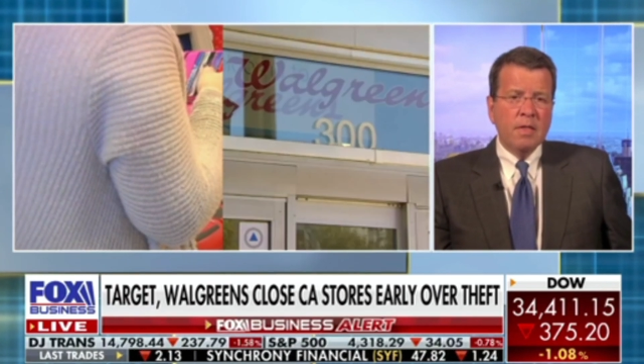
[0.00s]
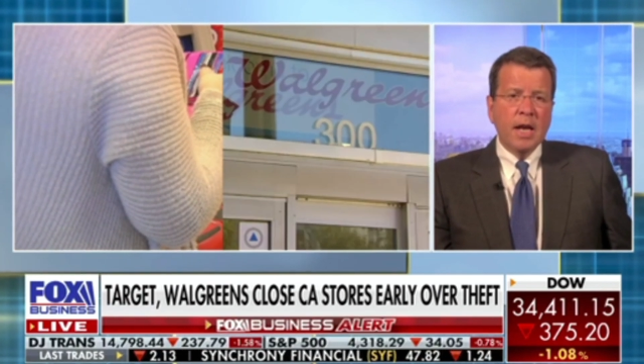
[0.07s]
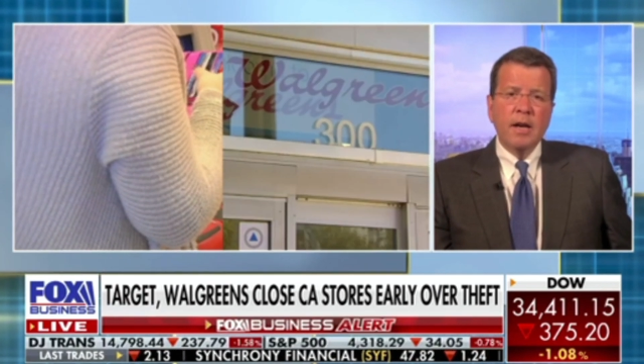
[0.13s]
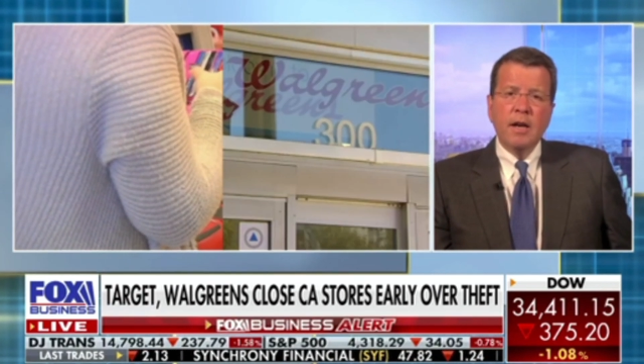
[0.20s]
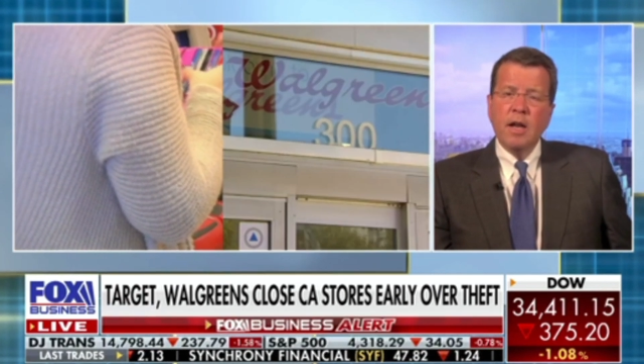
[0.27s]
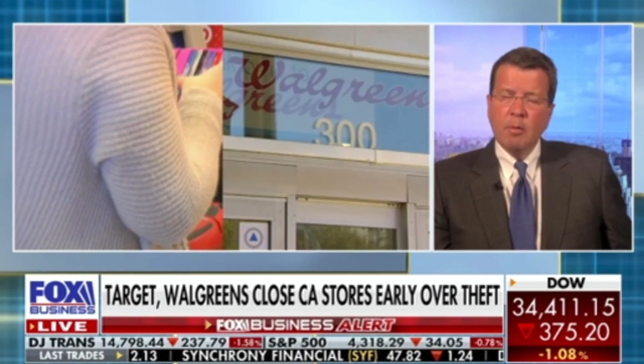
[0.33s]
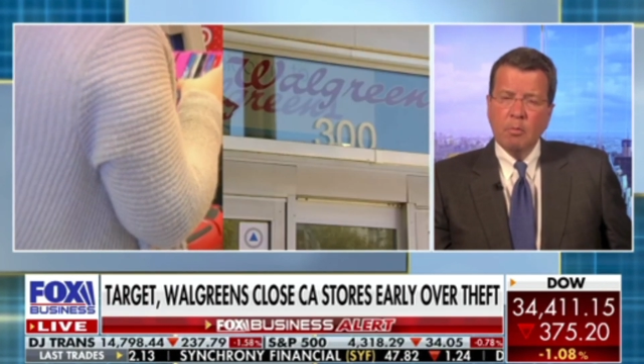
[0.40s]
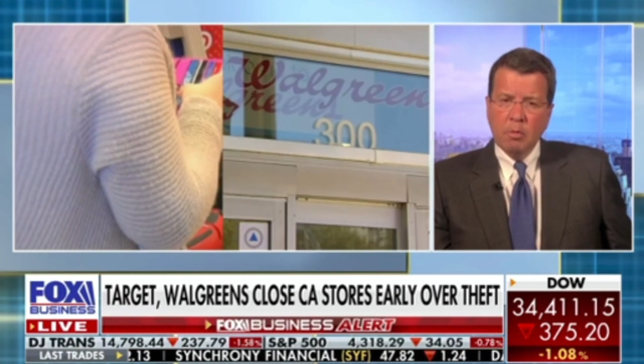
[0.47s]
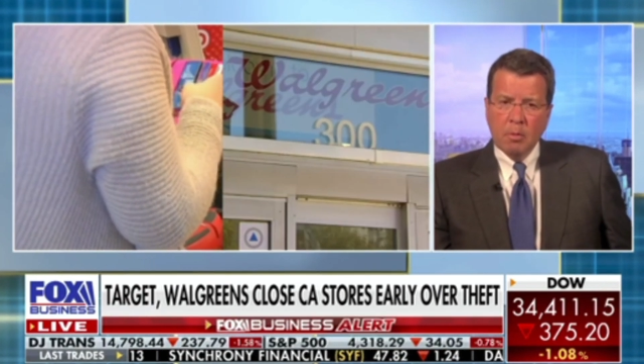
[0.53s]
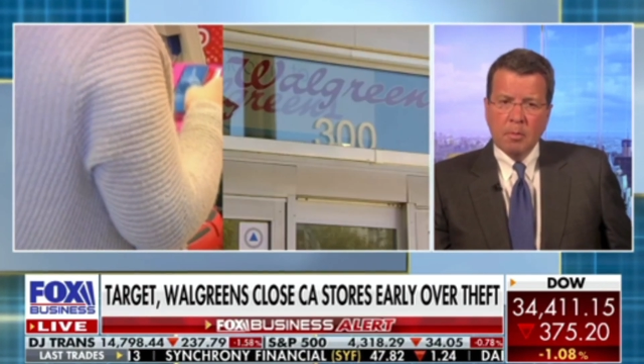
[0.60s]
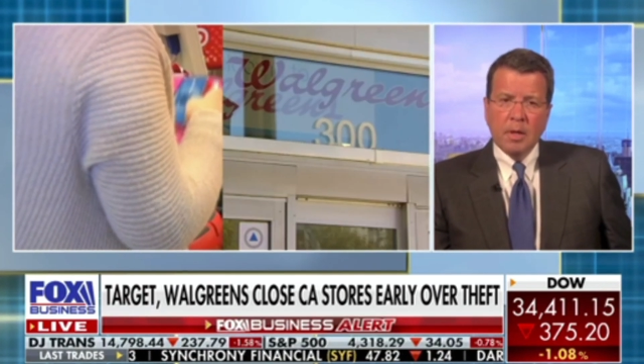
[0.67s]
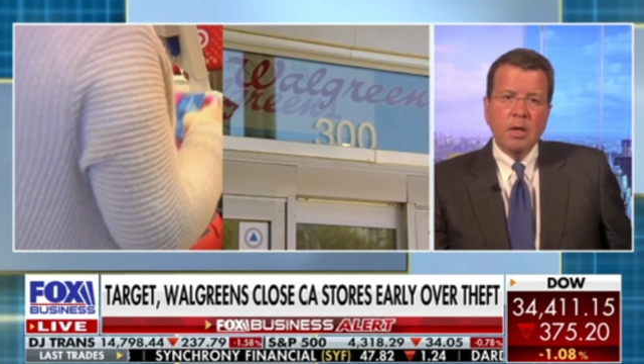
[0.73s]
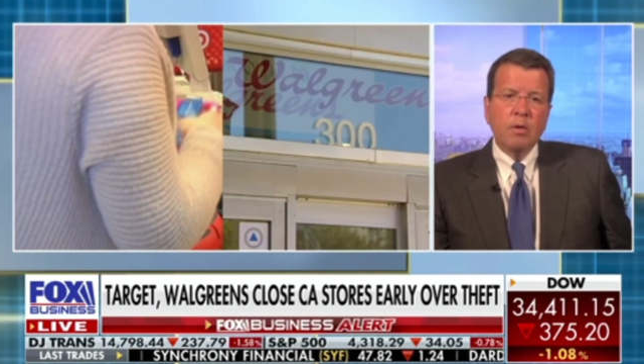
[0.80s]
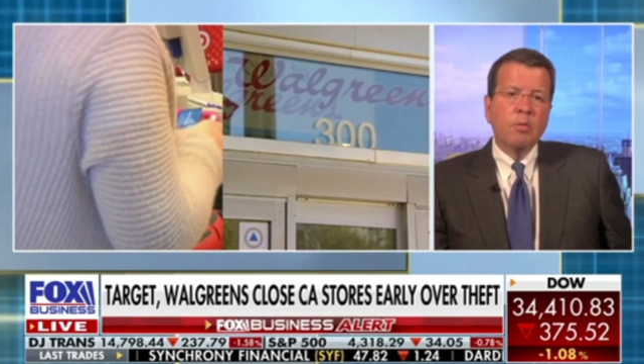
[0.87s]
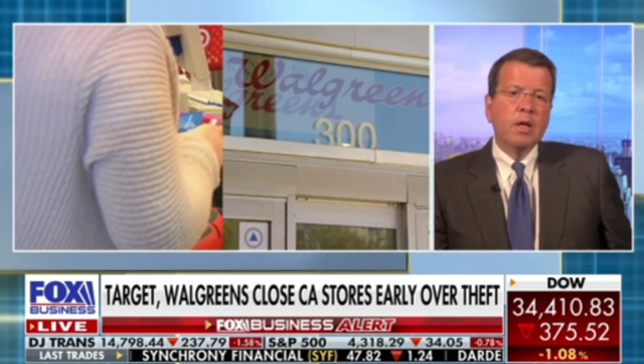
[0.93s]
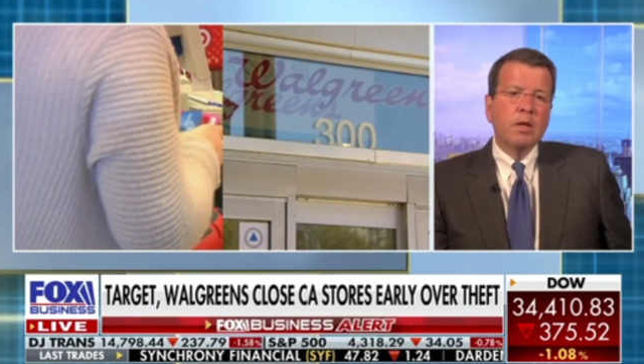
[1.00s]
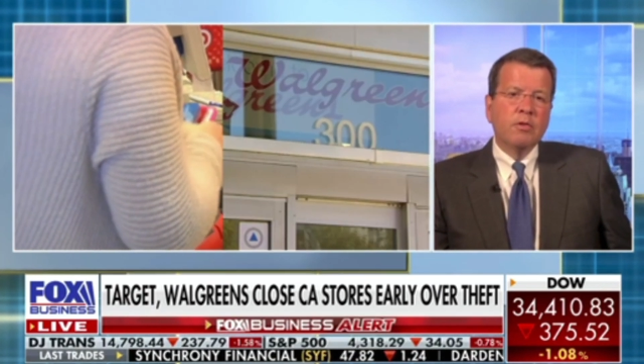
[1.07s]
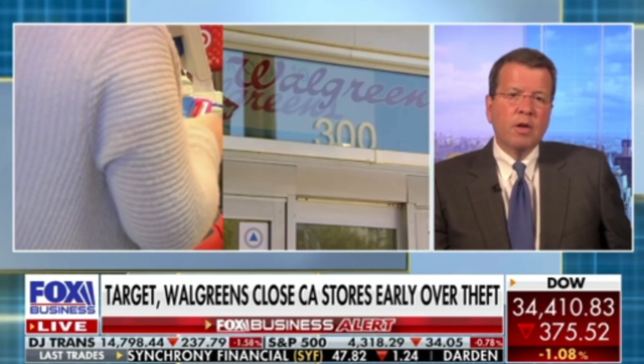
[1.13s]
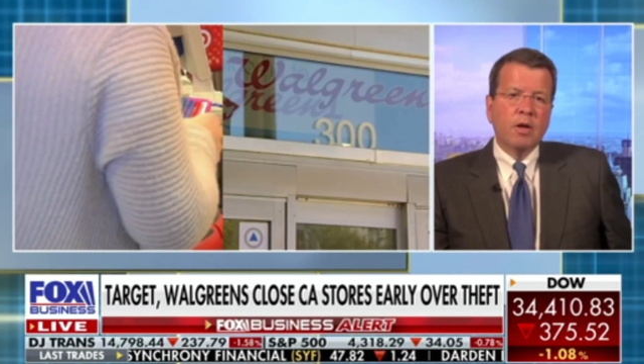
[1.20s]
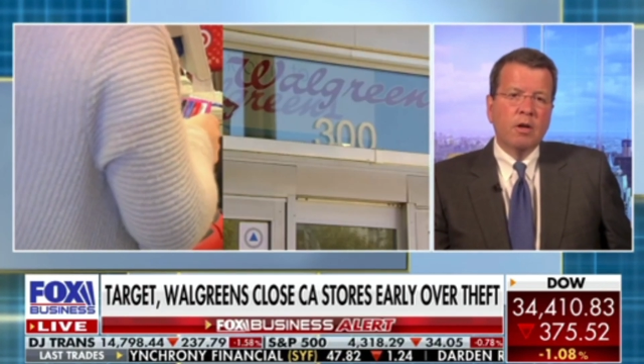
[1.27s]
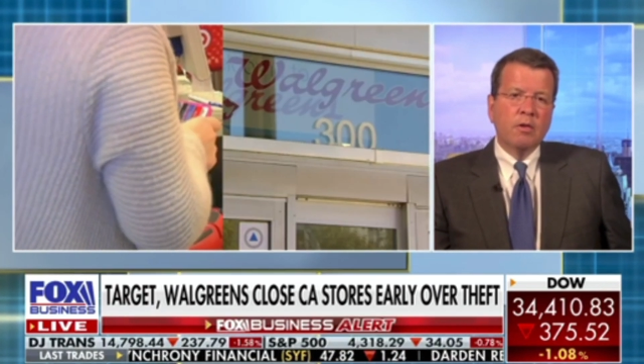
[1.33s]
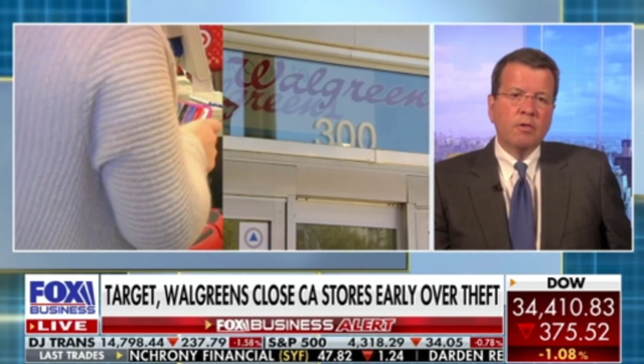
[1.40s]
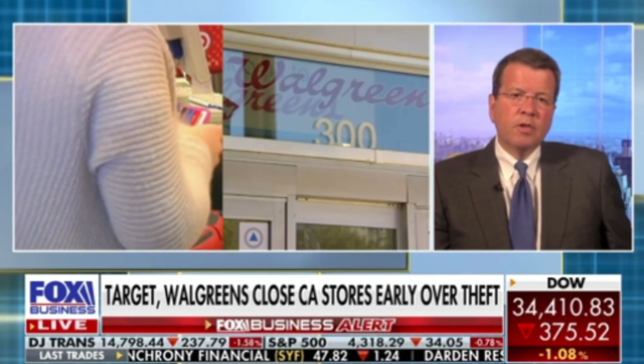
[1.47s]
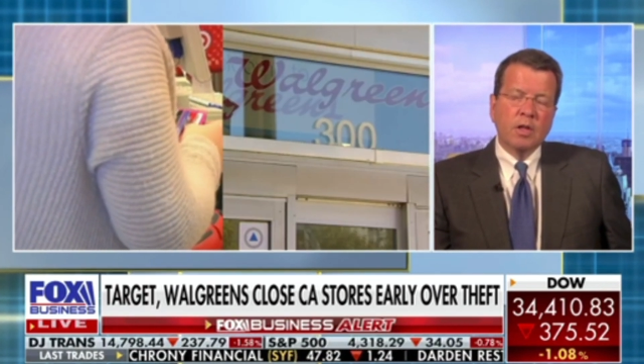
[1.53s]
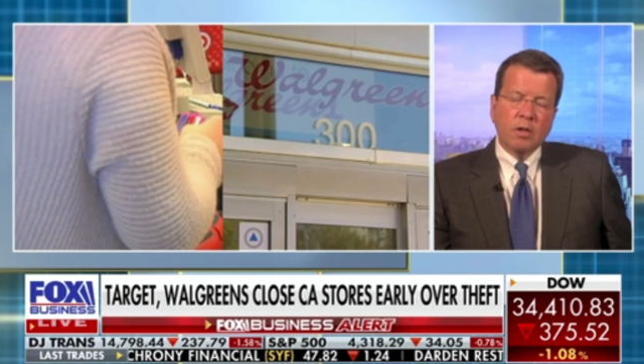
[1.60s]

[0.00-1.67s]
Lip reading: that a number of big retailers,